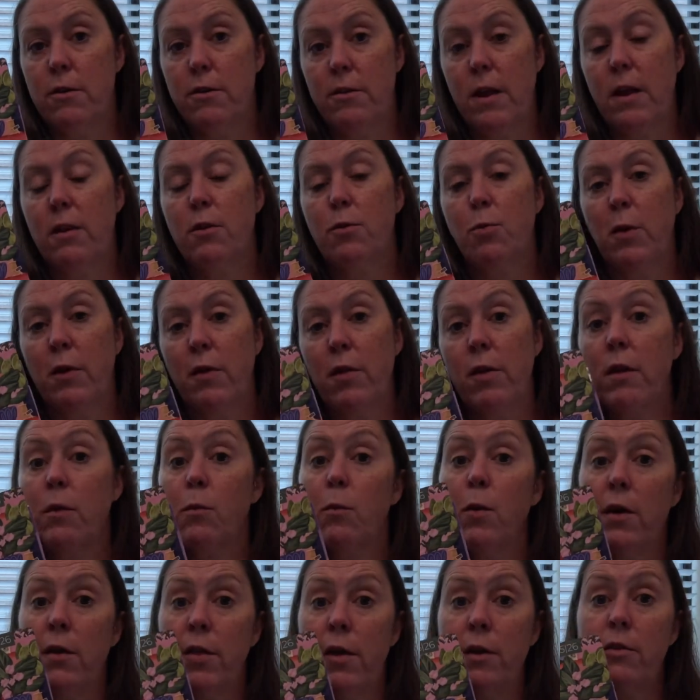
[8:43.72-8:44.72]
That's where
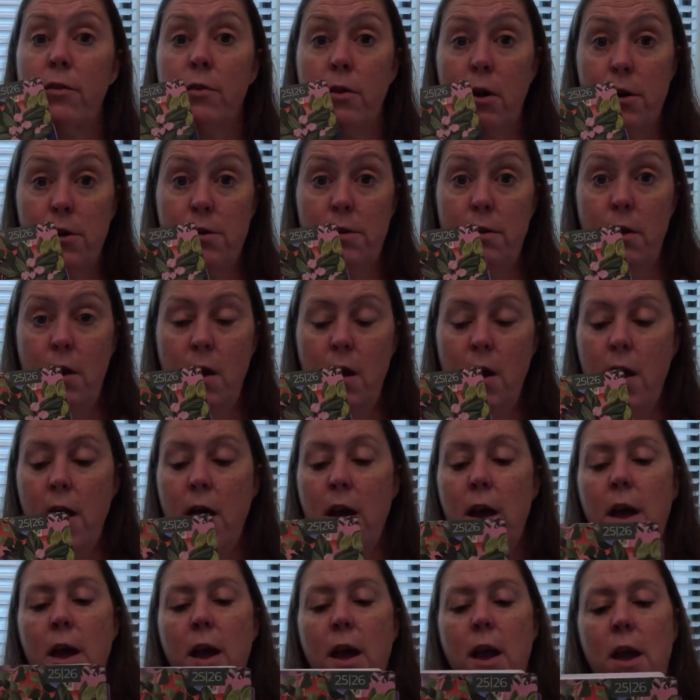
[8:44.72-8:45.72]
they start,
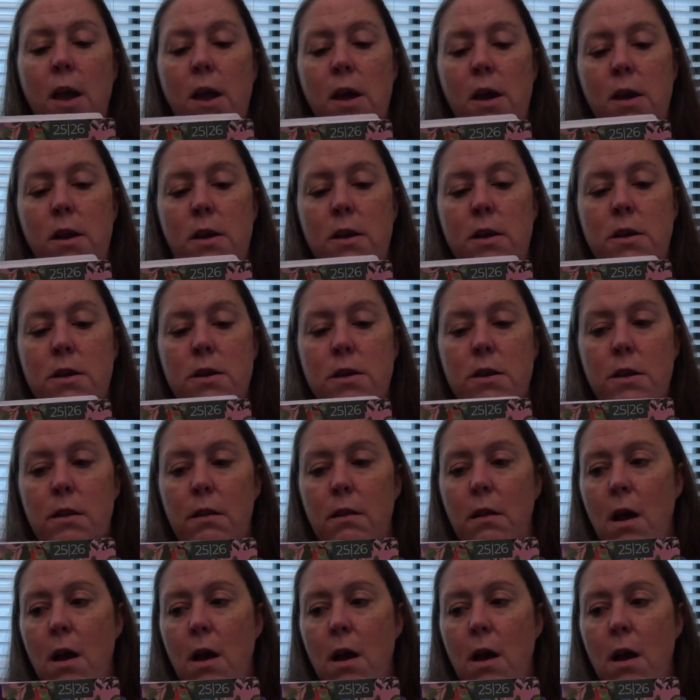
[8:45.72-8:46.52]
and